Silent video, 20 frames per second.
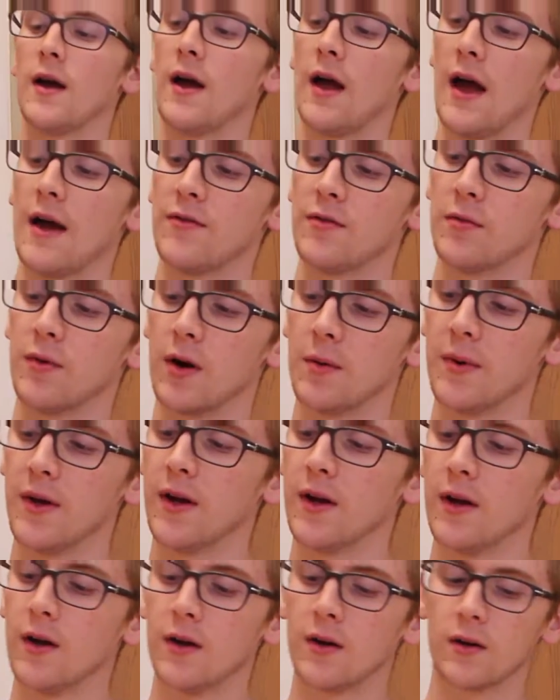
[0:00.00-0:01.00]
Have them rub
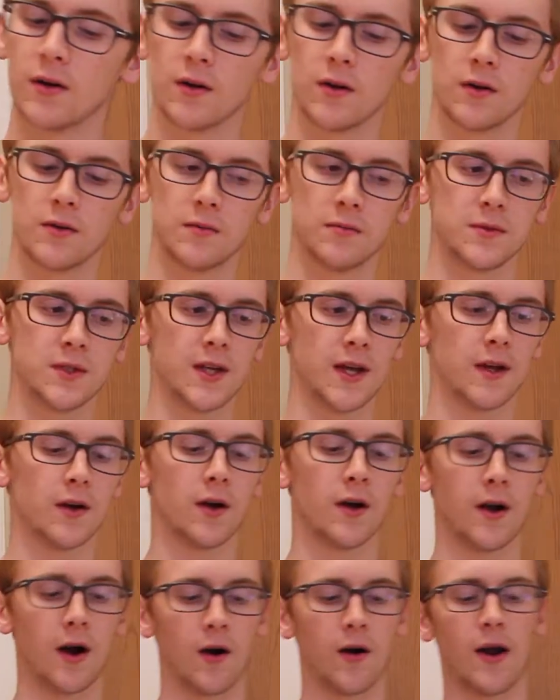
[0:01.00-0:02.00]
it, say
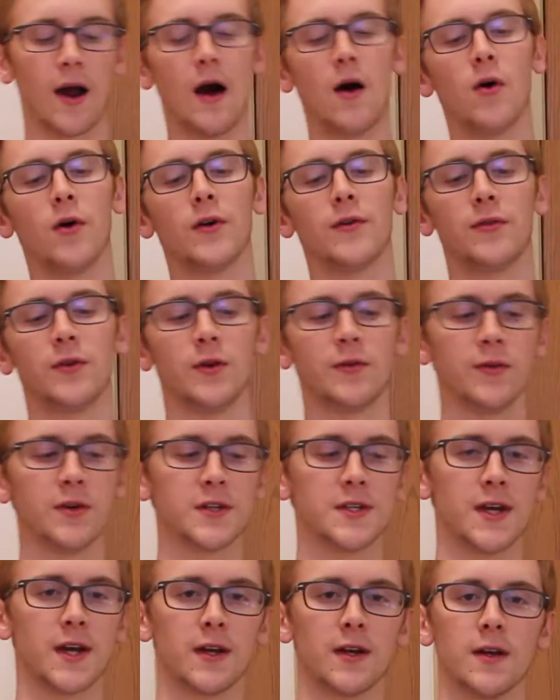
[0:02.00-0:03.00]
good. All right, I'll hold it for you for a
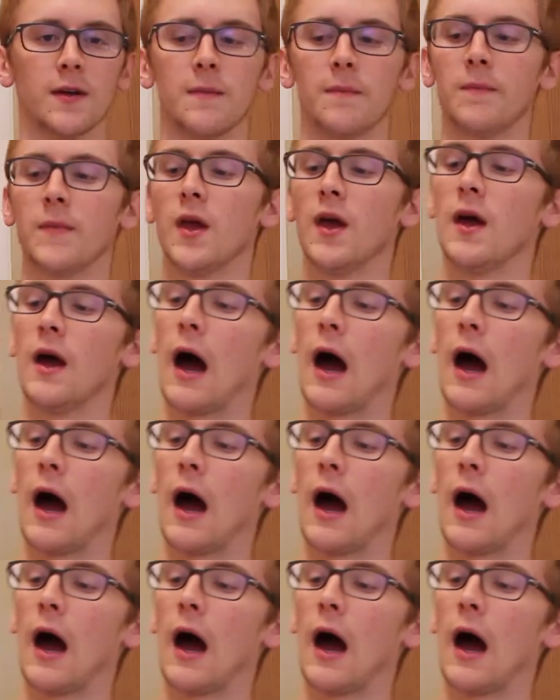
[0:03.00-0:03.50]
second.